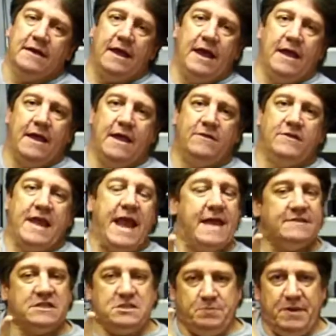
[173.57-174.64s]
And they
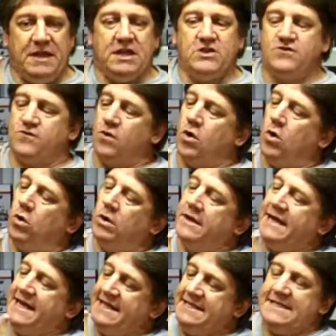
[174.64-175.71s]
had the speed
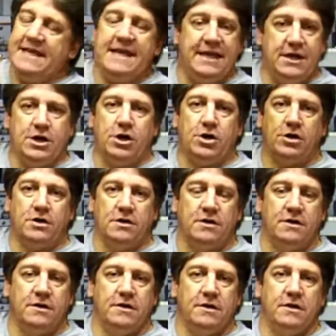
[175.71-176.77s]
control in here
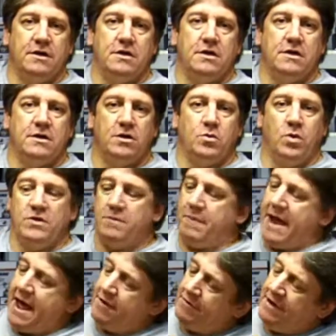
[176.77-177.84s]
where the
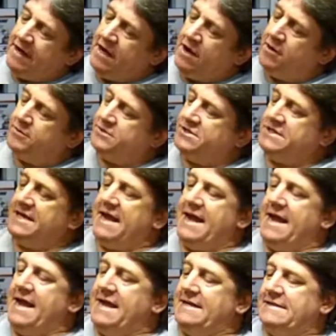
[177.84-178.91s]
battery goes,
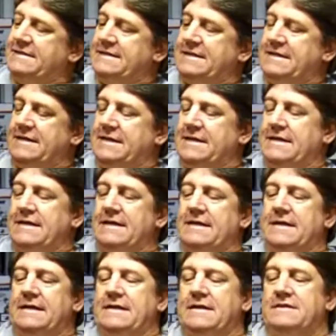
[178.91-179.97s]
and
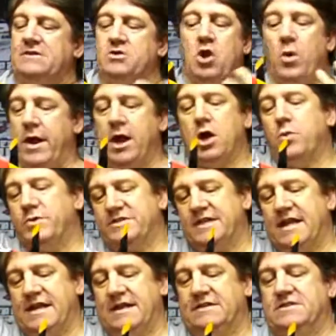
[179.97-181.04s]
so no air was
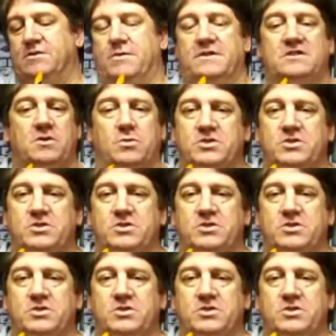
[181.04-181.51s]
getting to it, so